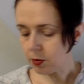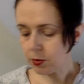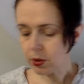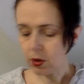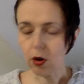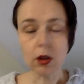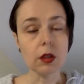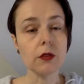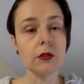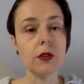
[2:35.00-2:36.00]
put
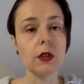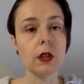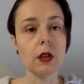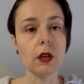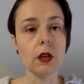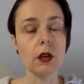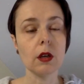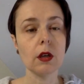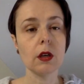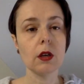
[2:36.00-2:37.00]
all of the
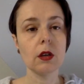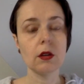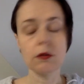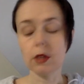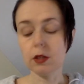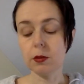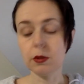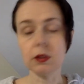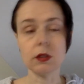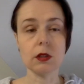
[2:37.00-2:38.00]
various
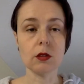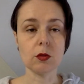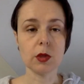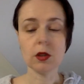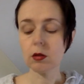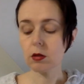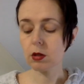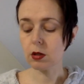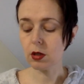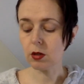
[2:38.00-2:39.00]
pieces into my nose
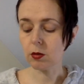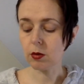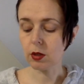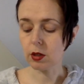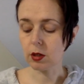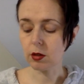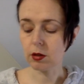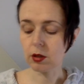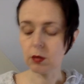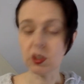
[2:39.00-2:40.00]
because I don't want to
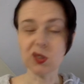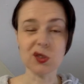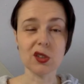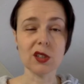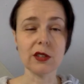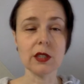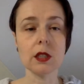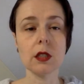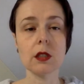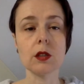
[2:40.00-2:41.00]
get my nose all
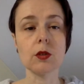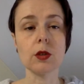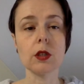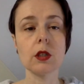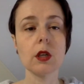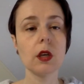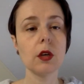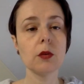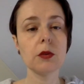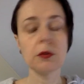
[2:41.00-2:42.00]
irritated and annoyed
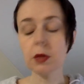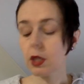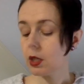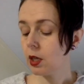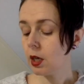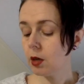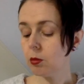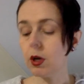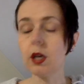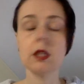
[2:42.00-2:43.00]
with me.
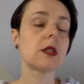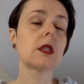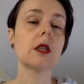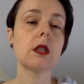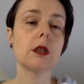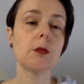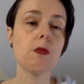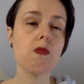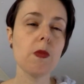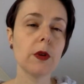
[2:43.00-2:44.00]
But
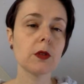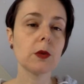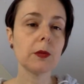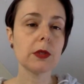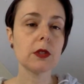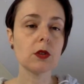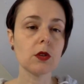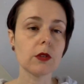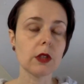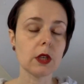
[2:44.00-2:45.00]
there's one piece of
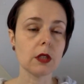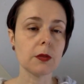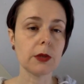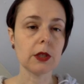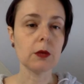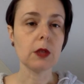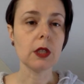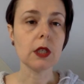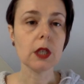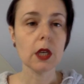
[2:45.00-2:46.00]
jewelry that's pretty unique,